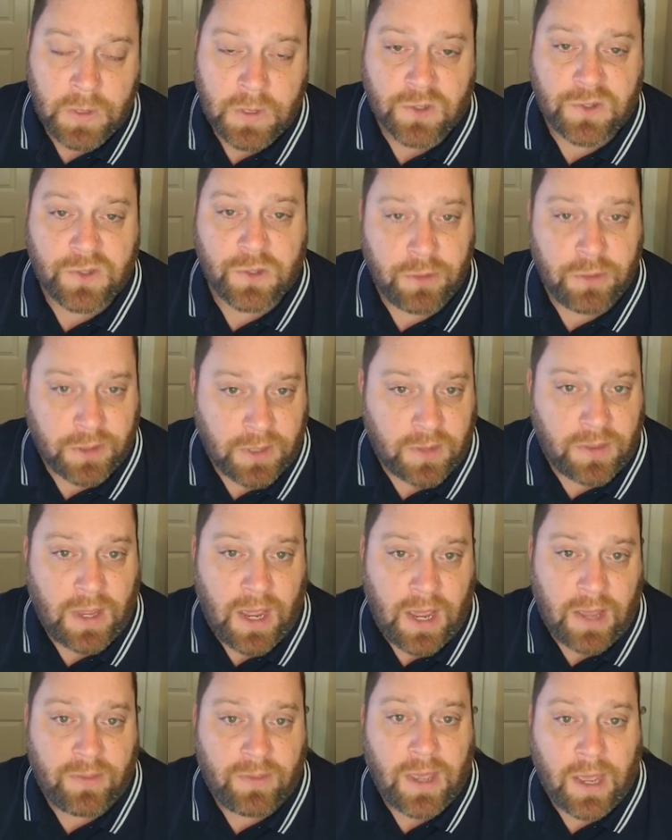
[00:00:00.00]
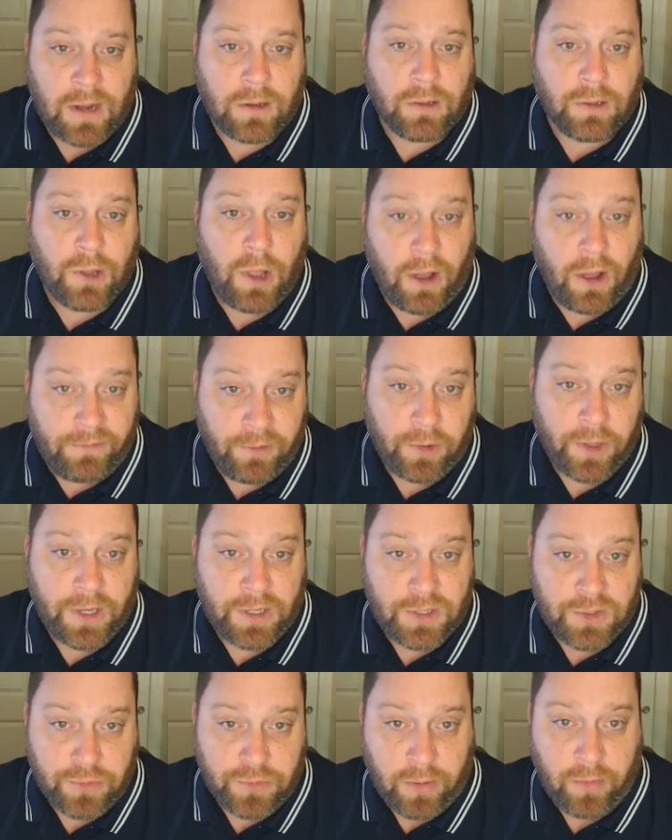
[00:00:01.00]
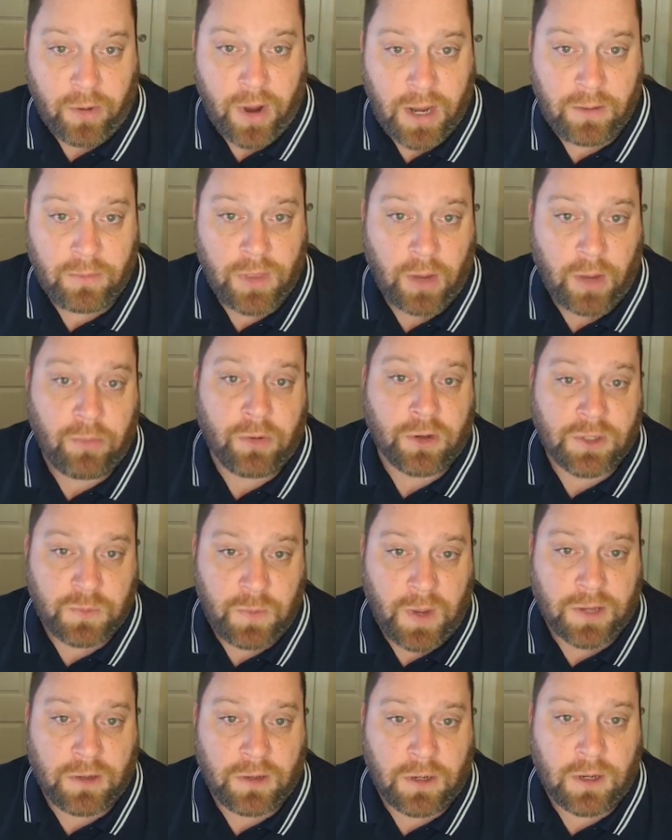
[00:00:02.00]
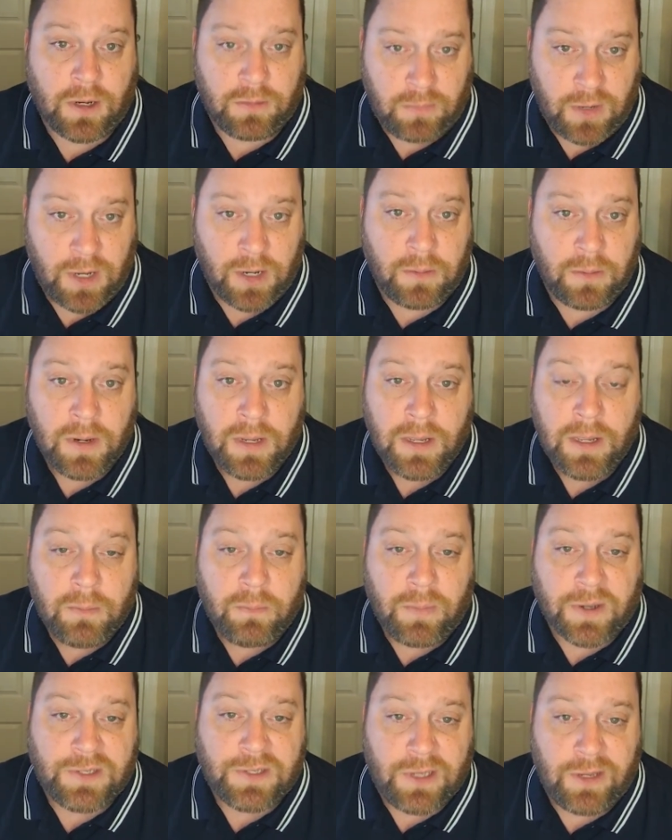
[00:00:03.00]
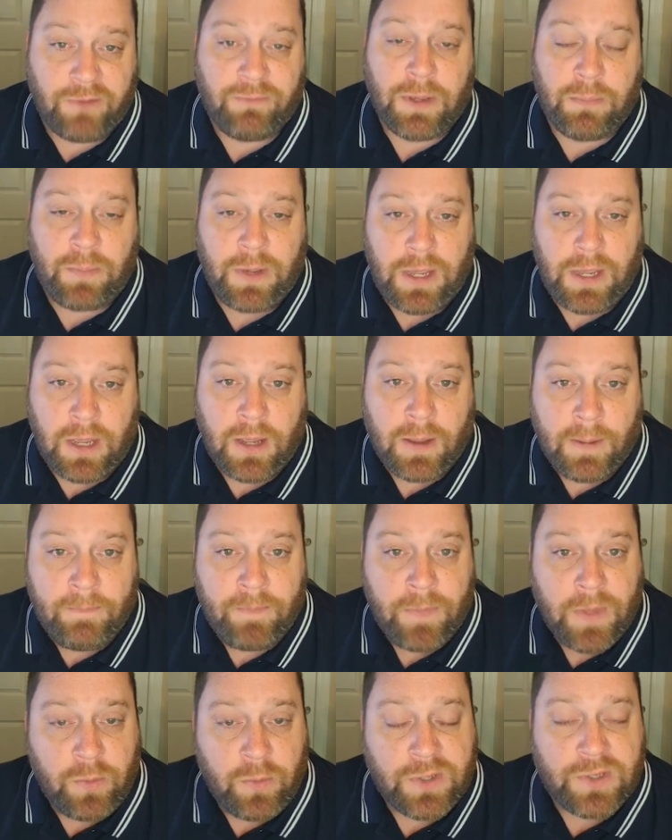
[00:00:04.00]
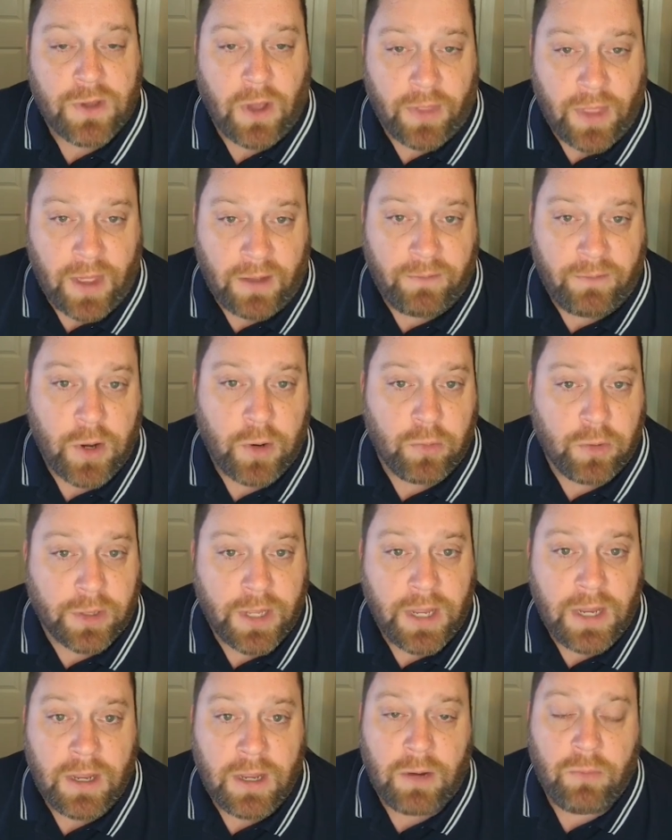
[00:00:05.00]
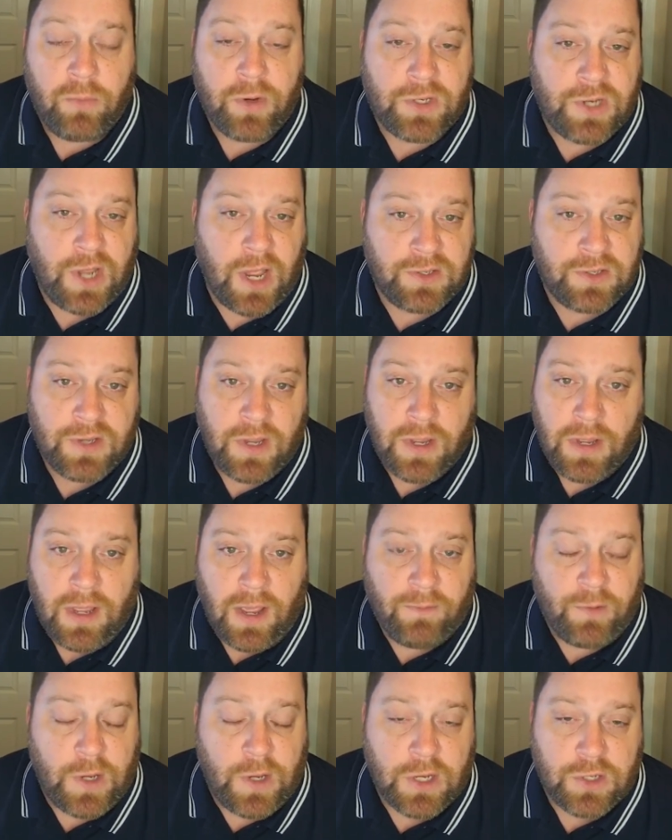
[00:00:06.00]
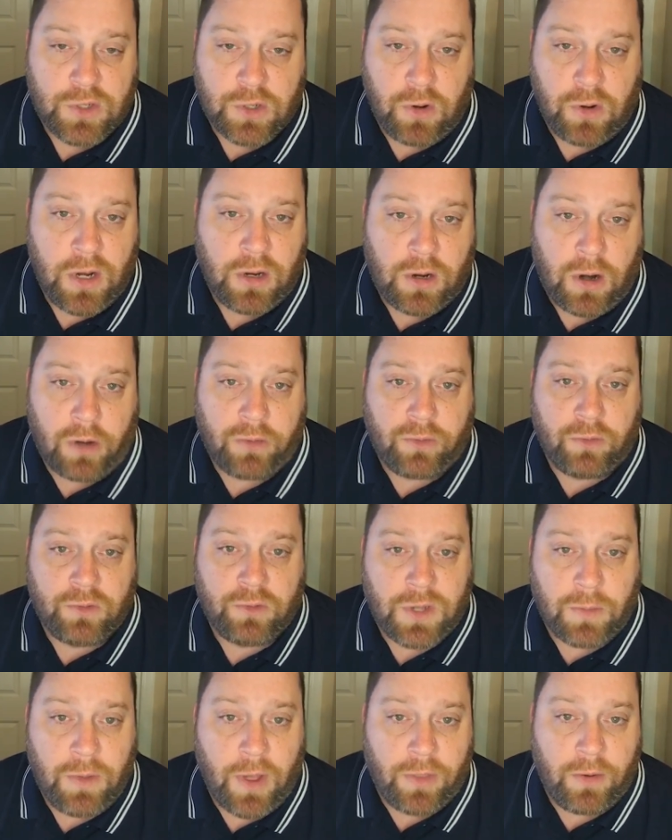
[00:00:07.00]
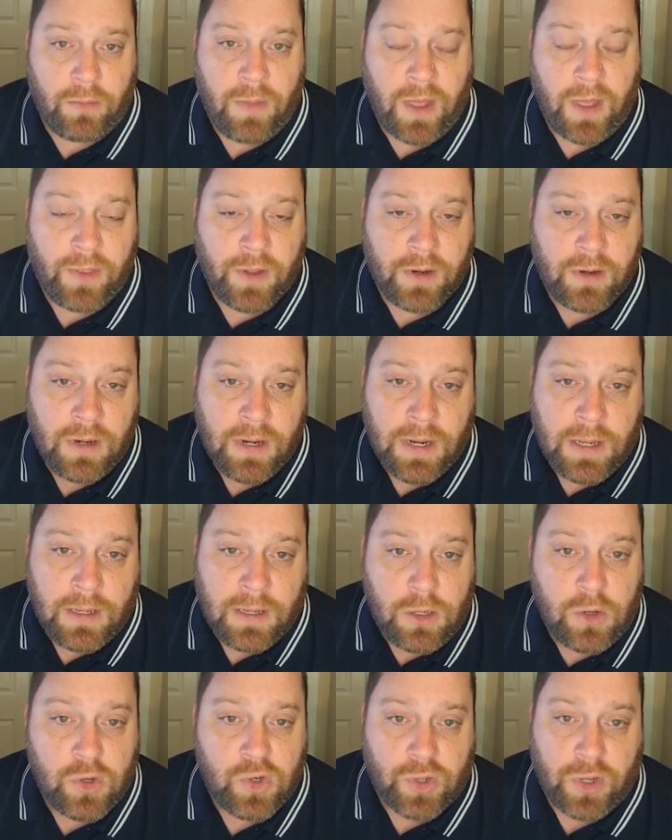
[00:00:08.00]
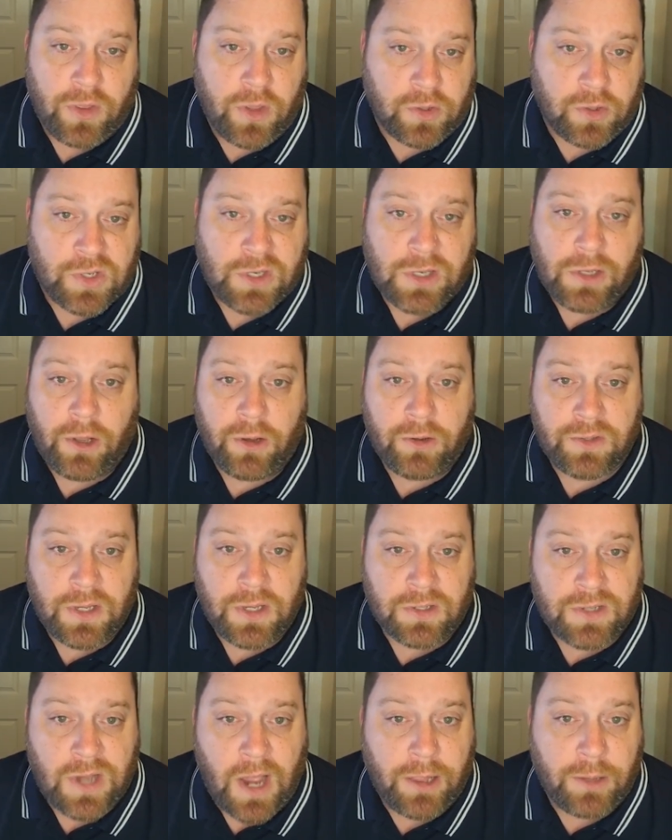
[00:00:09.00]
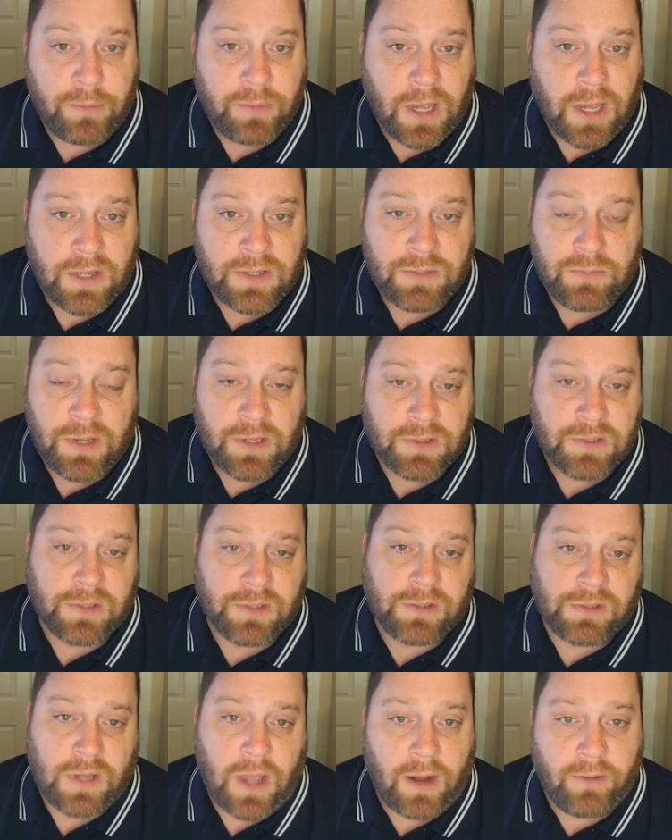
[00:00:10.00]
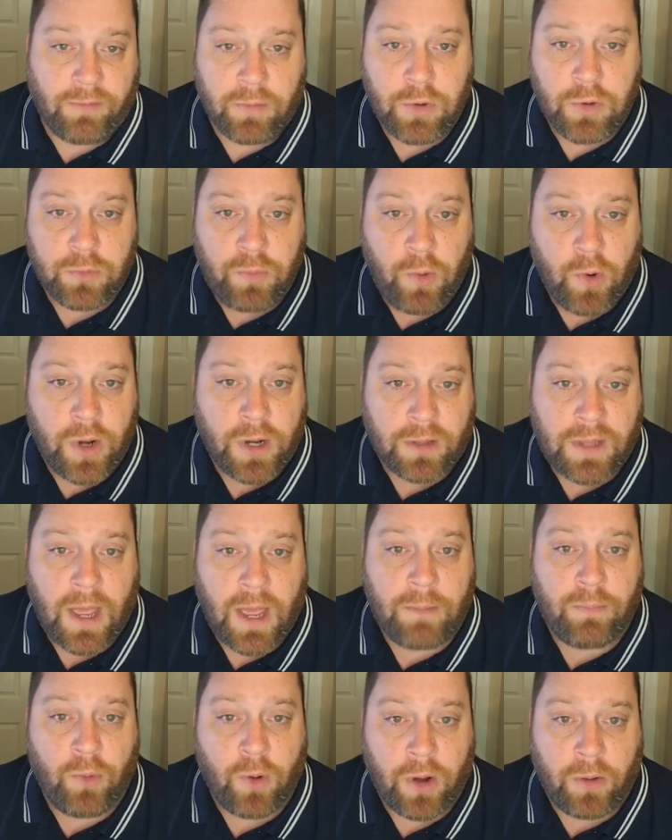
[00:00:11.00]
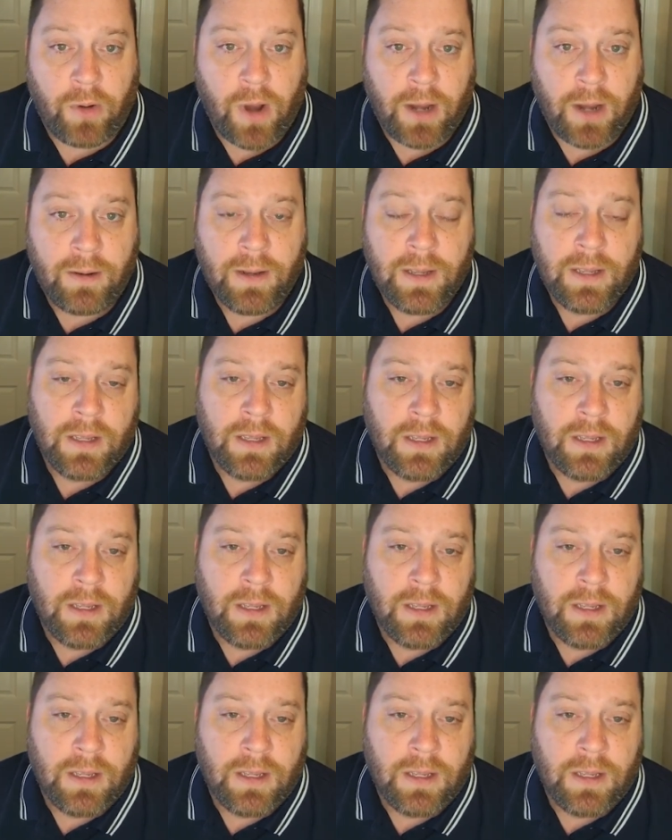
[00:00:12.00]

assuming that they had that lawful entry, right? They were inspected and admitted by CBP. We saw that frequently, and in which case, if you get your green card through some other method, usually they'll just close the asylum case because it's kind of a moot point at that point, right?